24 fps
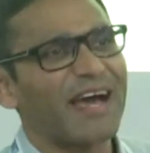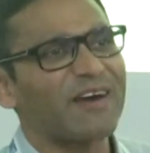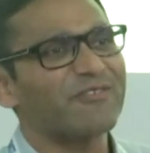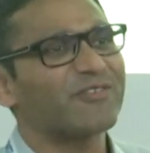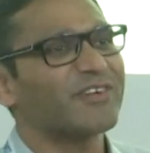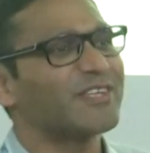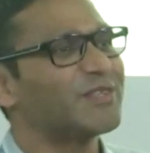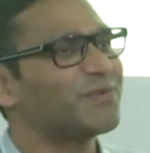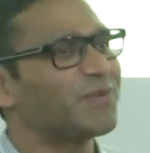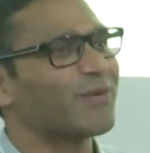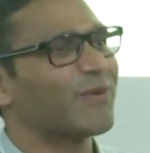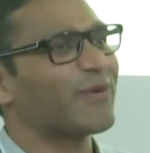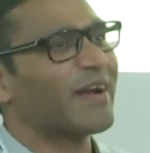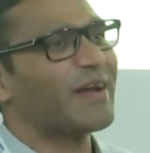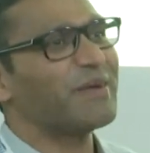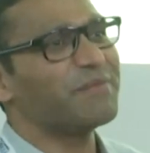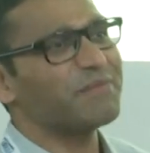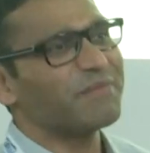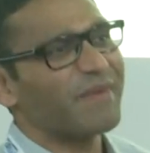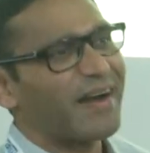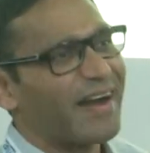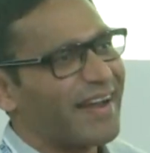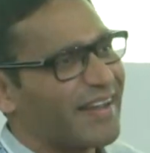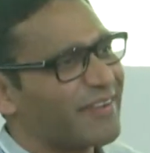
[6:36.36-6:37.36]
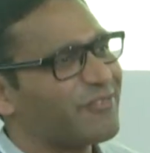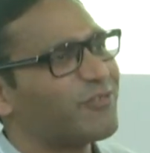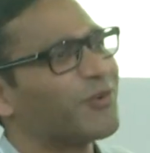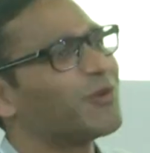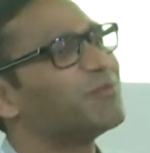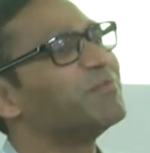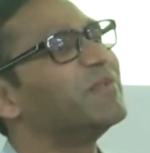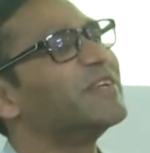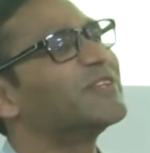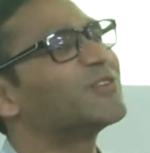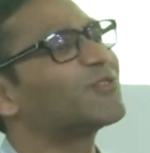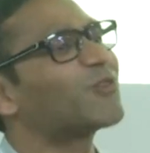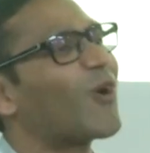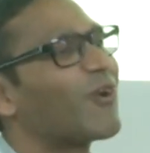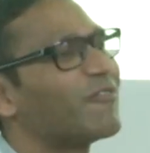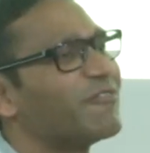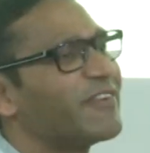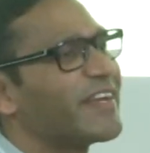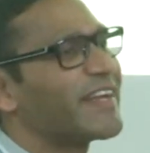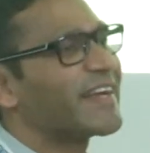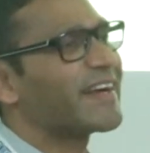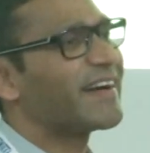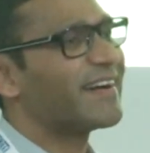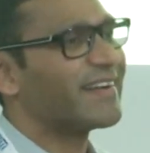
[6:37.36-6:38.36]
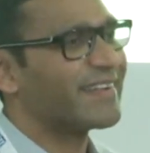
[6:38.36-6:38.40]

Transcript: average program, I would be solving